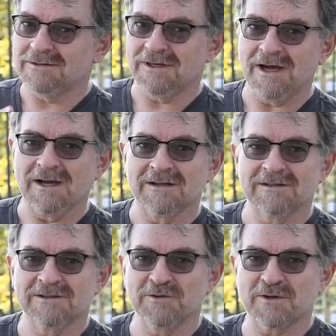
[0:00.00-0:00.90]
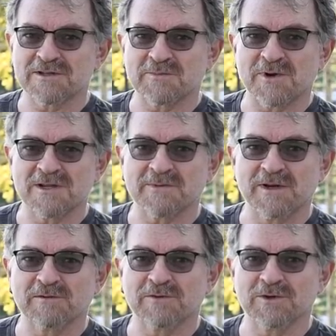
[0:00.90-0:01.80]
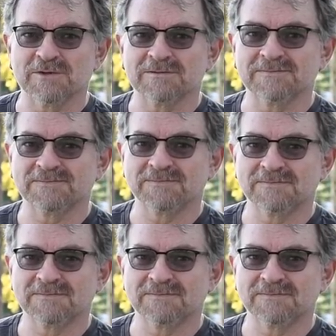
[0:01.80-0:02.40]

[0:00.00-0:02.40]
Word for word: ah, you've got a surprise waiting for you.